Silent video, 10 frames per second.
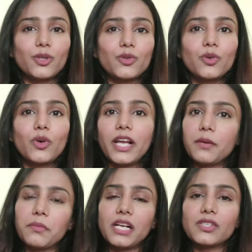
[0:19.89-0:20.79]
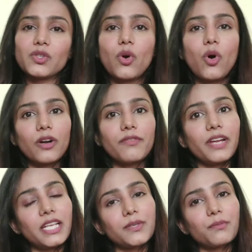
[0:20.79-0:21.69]
to do hair mask or
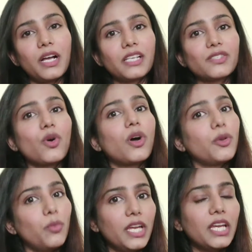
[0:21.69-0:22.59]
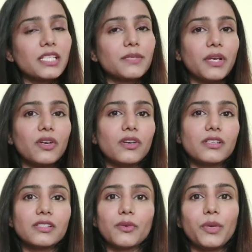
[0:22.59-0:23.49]
face mask on weekends because